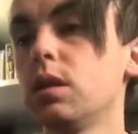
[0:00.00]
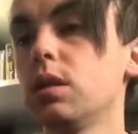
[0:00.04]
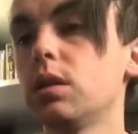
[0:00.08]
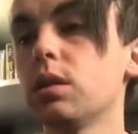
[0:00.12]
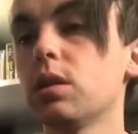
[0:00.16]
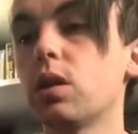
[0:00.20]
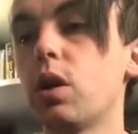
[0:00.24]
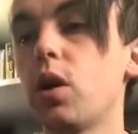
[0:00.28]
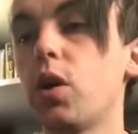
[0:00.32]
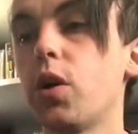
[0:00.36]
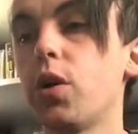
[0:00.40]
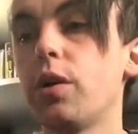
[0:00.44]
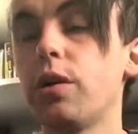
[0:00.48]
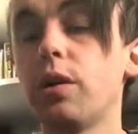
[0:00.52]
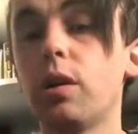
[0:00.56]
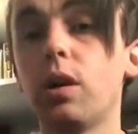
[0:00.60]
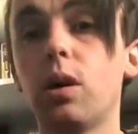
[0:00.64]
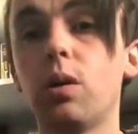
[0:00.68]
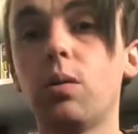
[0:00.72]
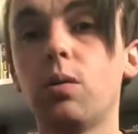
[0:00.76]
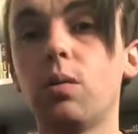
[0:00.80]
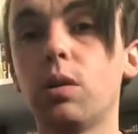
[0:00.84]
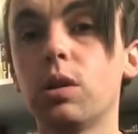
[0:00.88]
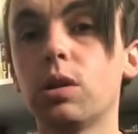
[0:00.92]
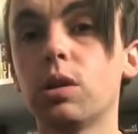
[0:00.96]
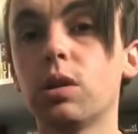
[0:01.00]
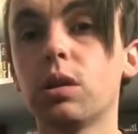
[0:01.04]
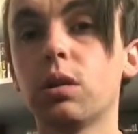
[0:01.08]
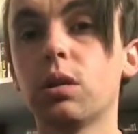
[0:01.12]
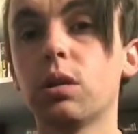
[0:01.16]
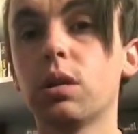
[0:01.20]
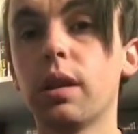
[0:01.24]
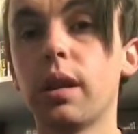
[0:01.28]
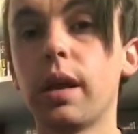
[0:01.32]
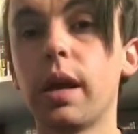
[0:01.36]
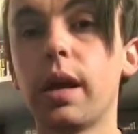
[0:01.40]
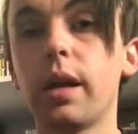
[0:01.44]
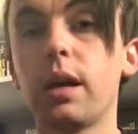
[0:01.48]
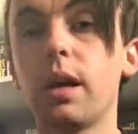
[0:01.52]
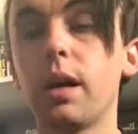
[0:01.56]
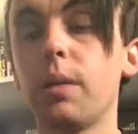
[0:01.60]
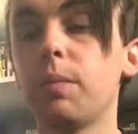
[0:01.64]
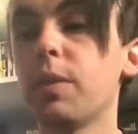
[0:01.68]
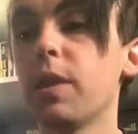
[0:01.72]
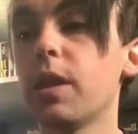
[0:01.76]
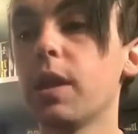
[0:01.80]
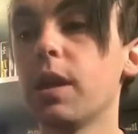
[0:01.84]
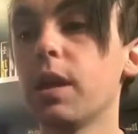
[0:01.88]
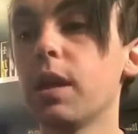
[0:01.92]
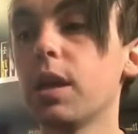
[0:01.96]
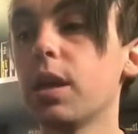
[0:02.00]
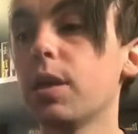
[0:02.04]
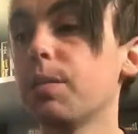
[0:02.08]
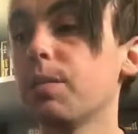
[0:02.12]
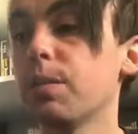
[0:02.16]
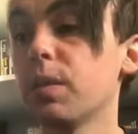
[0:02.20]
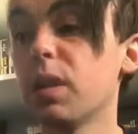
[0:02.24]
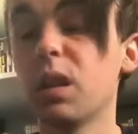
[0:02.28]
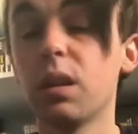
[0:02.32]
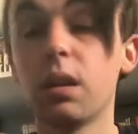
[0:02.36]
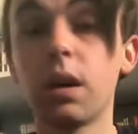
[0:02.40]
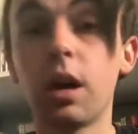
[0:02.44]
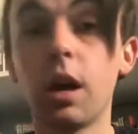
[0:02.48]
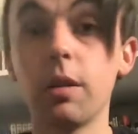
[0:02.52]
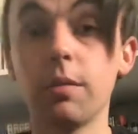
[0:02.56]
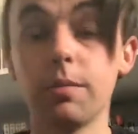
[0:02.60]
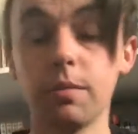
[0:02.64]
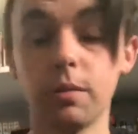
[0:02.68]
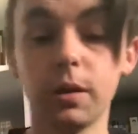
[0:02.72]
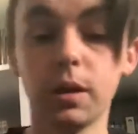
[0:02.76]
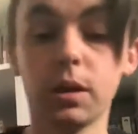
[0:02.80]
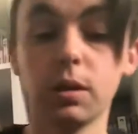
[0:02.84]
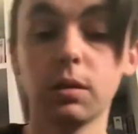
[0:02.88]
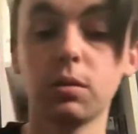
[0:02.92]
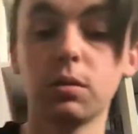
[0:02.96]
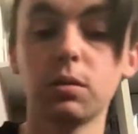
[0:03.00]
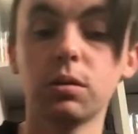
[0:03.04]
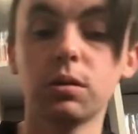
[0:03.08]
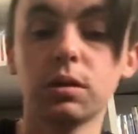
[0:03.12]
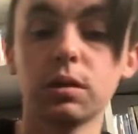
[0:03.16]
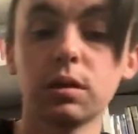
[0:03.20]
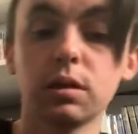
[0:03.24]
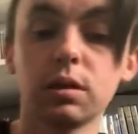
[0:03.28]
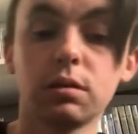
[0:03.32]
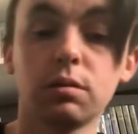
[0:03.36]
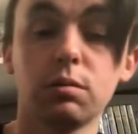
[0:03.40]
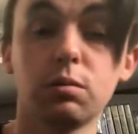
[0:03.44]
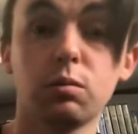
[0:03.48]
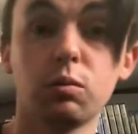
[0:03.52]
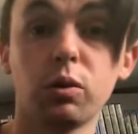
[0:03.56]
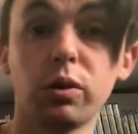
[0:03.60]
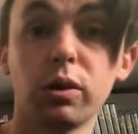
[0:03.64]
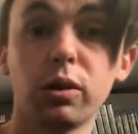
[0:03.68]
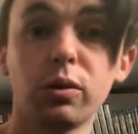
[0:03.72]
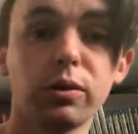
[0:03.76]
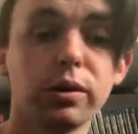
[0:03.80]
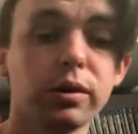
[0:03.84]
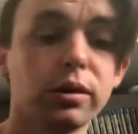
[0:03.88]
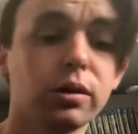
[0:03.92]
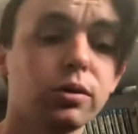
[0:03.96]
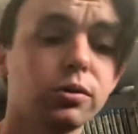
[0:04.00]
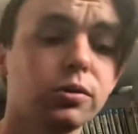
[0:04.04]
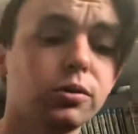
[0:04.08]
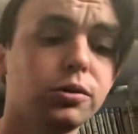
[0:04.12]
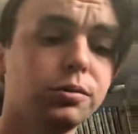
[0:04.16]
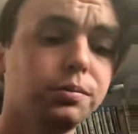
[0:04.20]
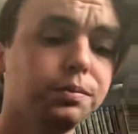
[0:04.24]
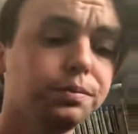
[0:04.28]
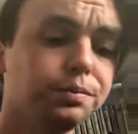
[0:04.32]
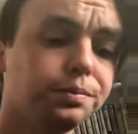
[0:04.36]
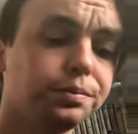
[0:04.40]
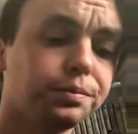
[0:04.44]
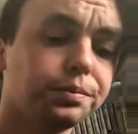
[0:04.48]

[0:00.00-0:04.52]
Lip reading: so I'll watch that up there, and hopefully it looks really good.